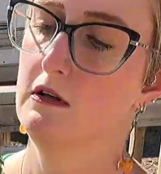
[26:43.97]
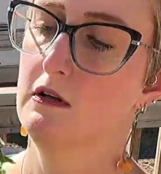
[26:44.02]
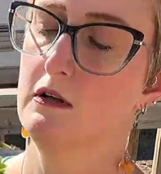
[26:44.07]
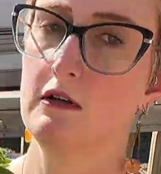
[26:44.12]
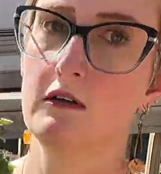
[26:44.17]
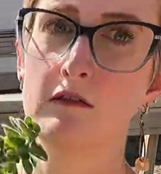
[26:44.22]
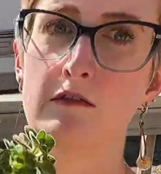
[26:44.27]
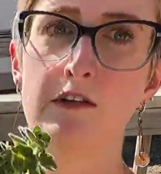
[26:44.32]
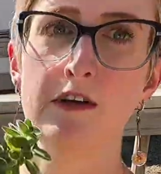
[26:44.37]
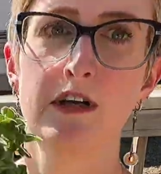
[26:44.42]

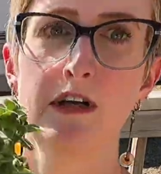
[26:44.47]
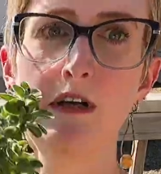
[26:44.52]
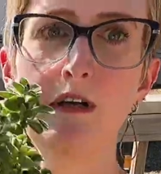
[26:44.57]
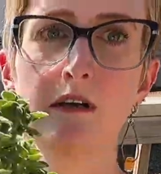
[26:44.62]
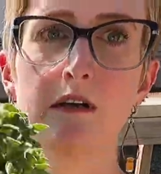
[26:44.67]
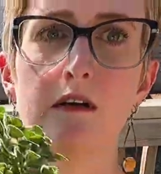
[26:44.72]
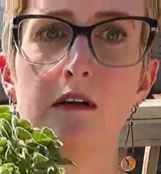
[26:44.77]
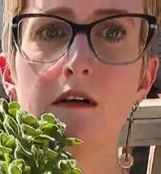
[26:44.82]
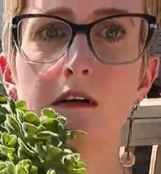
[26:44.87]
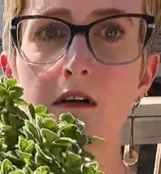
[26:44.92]
over
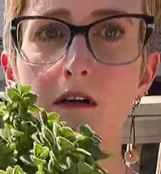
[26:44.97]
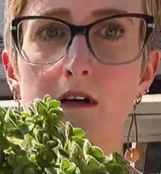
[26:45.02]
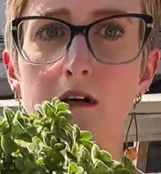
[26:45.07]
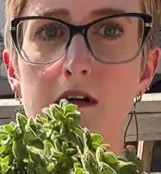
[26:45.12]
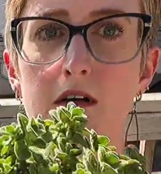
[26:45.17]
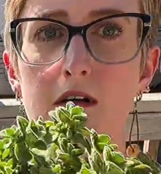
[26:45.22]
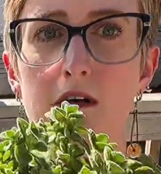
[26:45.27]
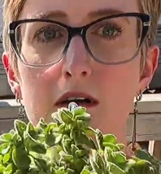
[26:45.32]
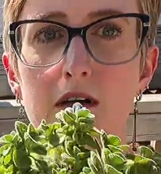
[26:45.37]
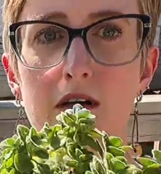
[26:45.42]
here,
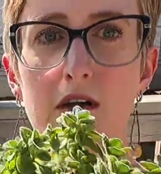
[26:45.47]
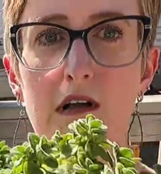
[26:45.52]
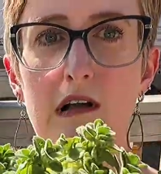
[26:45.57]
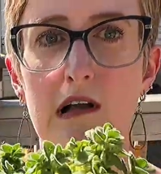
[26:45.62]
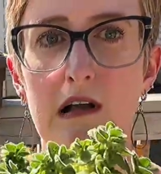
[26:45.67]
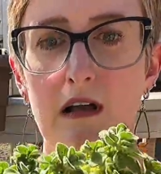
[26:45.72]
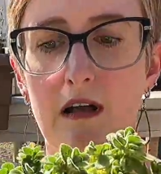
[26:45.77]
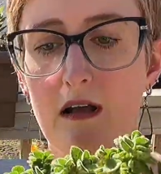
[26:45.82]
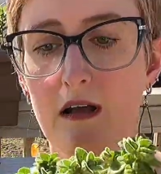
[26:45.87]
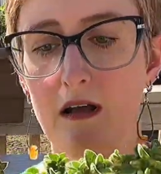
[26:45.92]

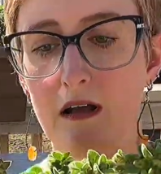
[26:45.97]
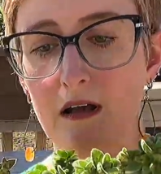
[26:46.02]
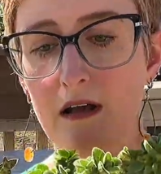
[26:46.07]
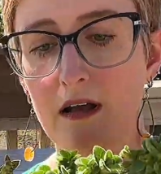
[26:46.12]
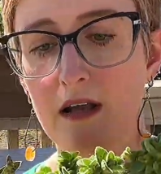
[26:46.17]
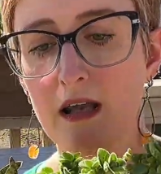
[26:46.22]
I